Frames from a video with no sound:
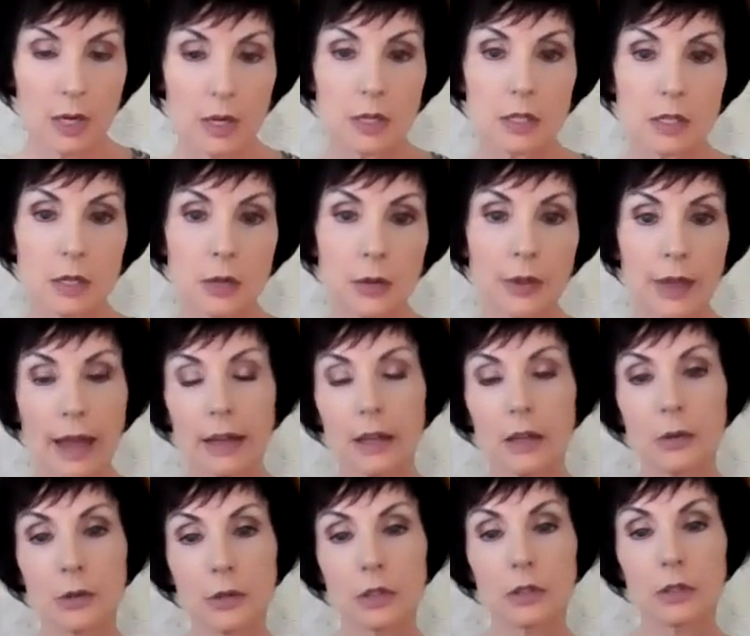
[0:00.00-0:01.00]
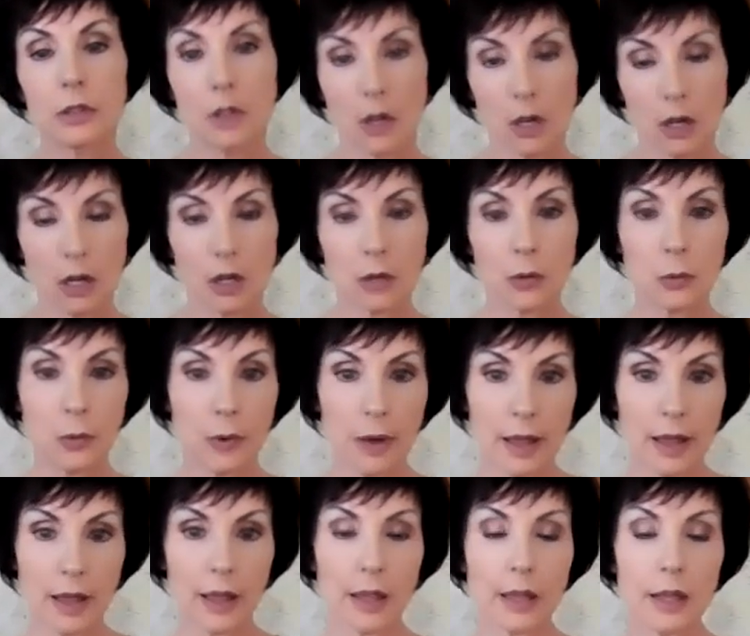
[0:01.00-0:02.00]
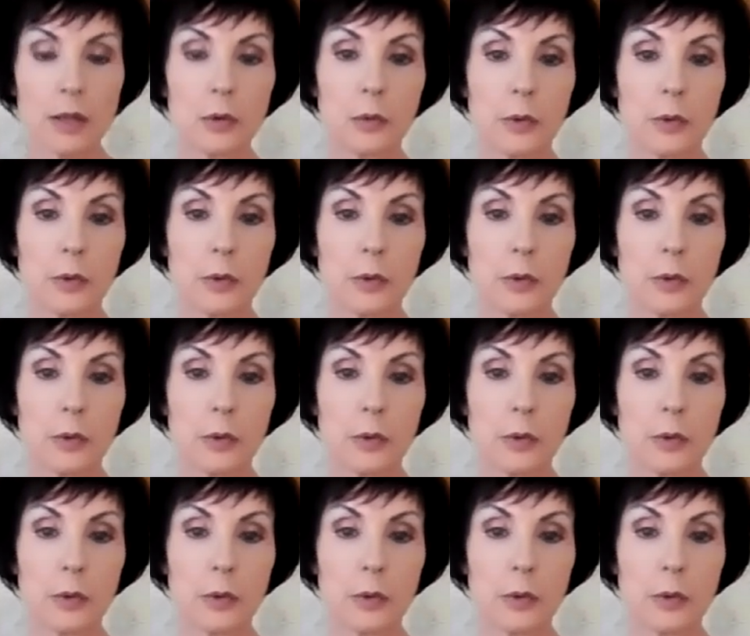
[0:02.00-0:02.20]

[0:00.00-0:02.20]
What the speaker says: So that goes a long way